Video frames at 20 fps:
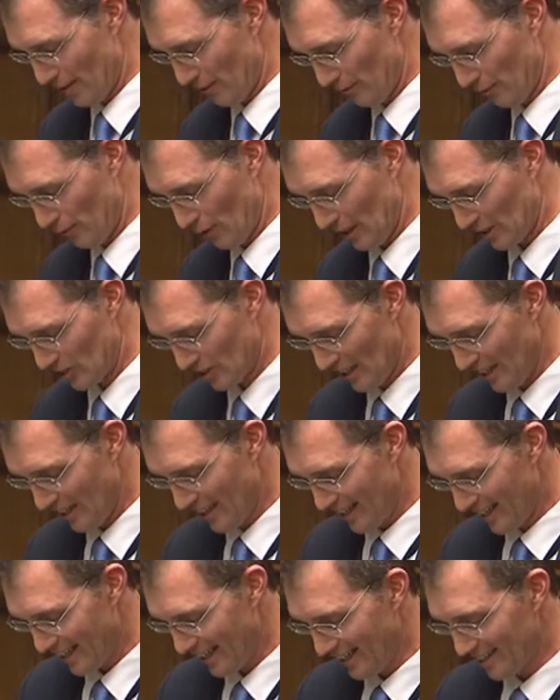than for us
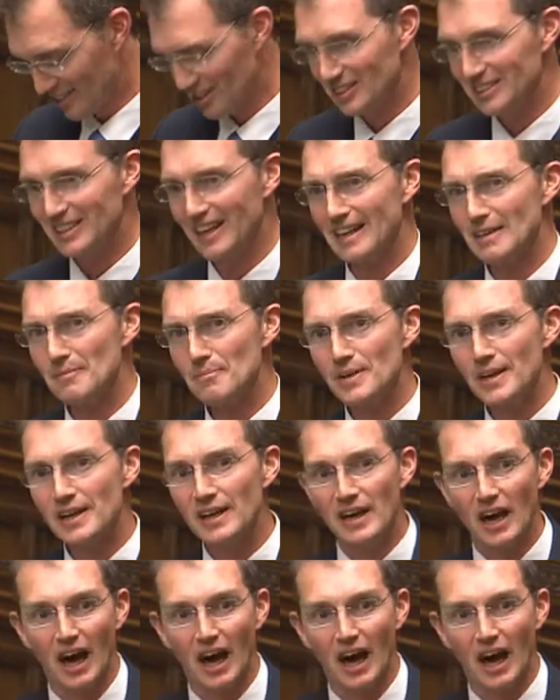here today.